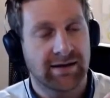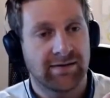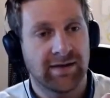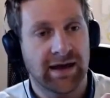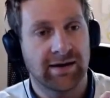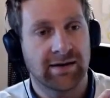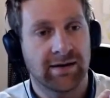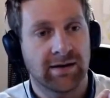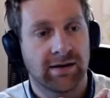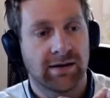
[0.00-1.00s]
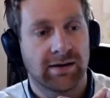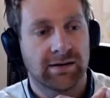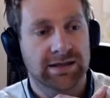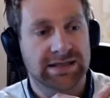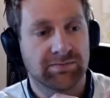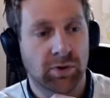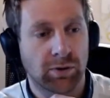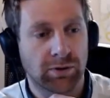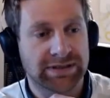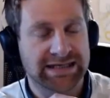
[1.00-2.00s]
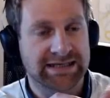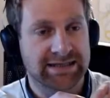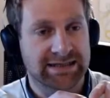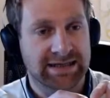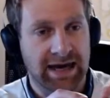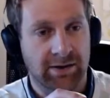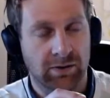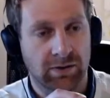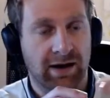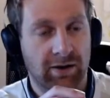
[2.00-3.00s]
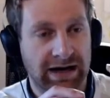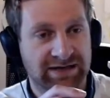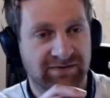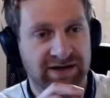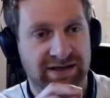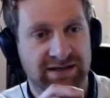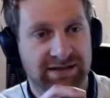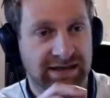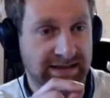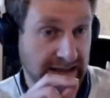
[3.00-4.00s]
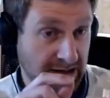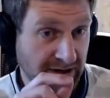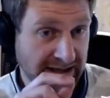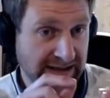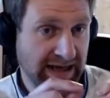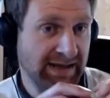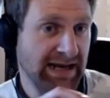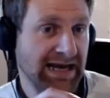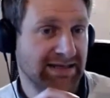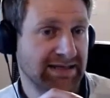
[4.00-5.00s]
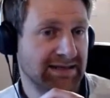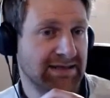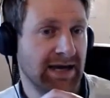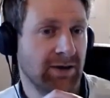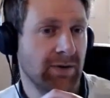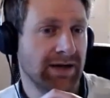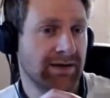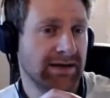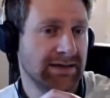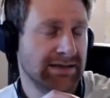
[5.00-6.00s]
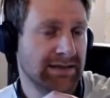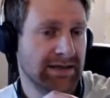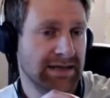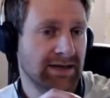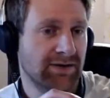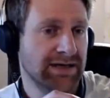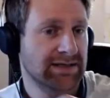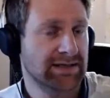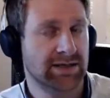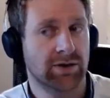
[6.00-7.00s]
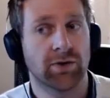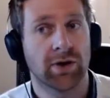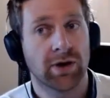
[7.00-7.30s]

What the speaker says: then the small distance scale correlation function is decreased, and the large distance scale one is increased. So